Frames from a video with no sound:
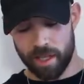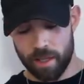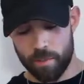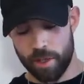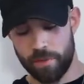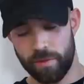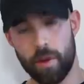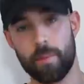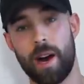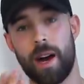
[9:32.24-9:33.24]
Zealand were you
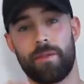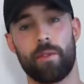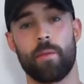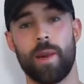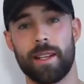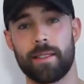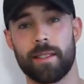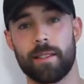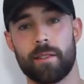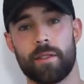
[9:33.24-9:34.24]
from? From
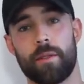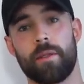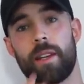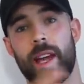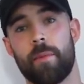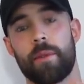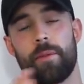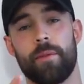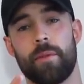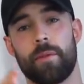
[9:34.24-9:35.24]
Wellington, so the
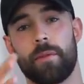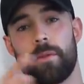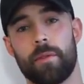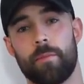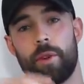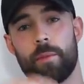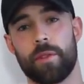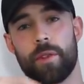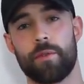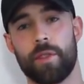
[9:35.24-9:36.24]
capital, bottom
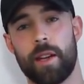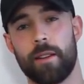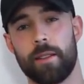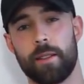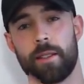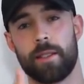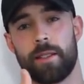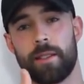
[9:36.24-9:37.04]
of the North Island.